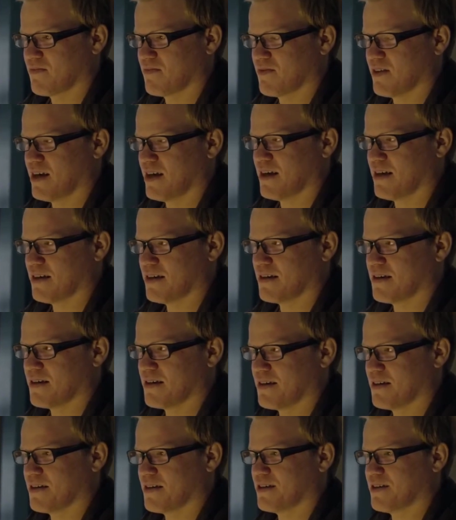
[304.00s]
with even a
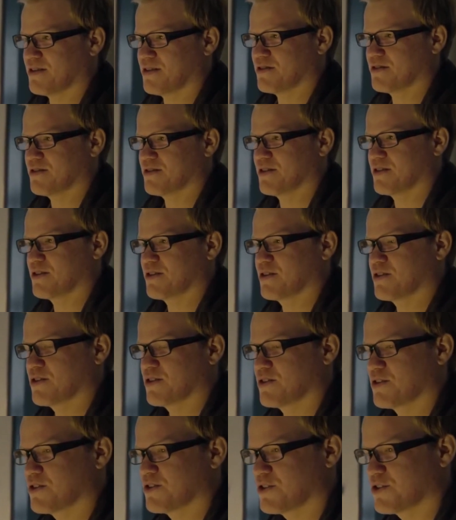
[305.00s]
slightly flawed
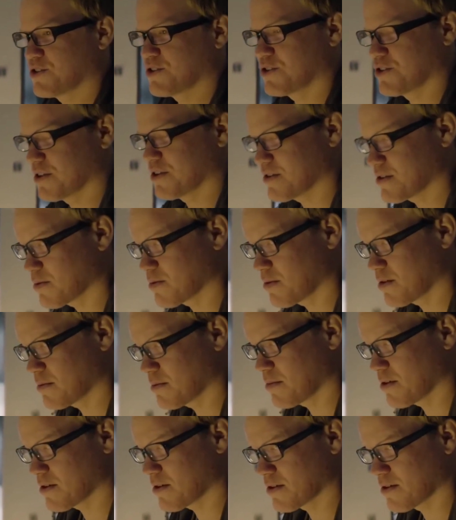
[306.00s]
personality, given the power
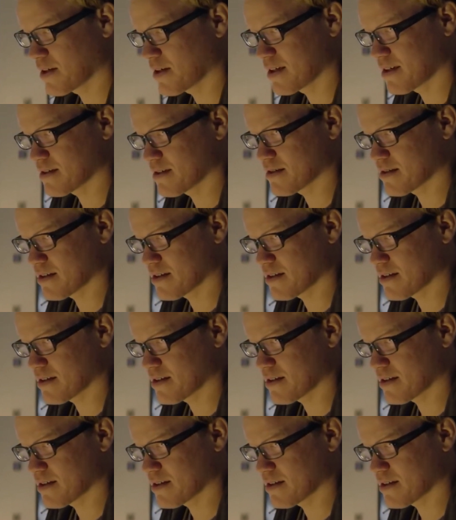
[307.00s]
of the digital